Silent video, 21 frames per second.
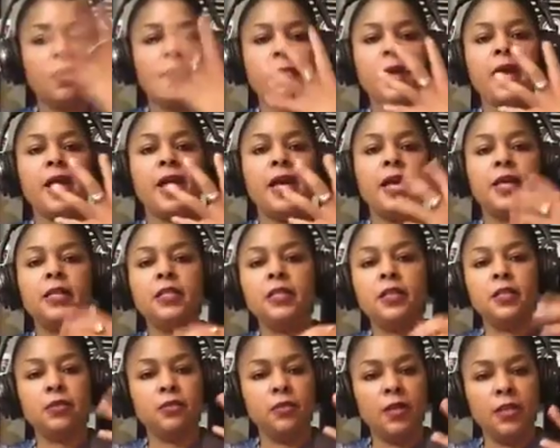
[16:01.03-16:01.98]
mask
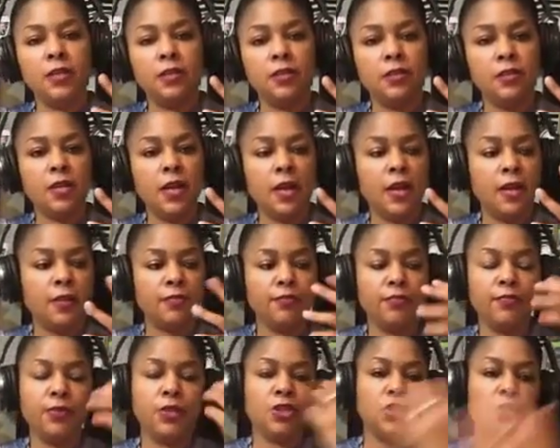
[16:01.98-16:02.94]
and
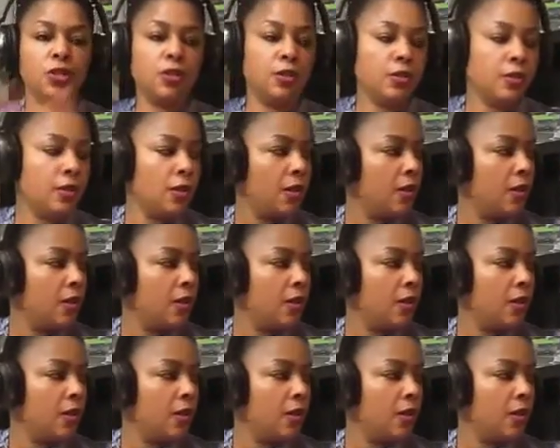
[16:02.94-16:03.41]
put your